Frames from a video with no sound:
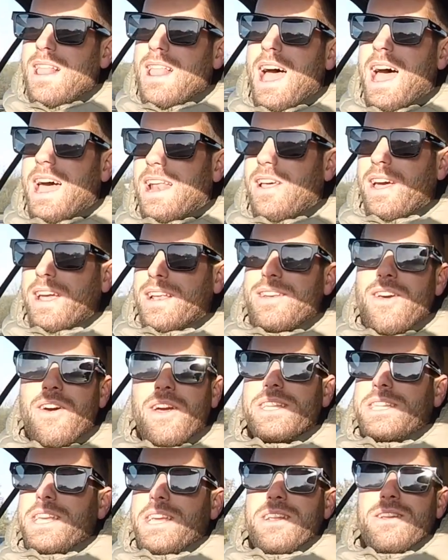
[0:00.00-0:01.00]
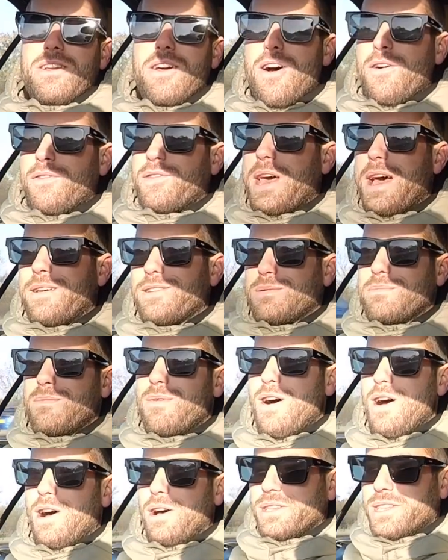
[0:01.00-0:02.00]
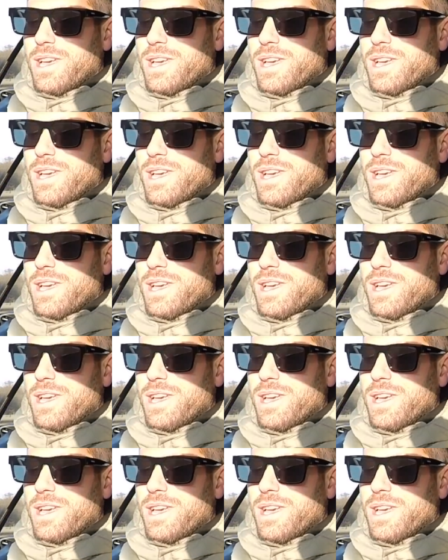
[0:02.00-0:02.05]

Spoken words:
at like 19,500 miles,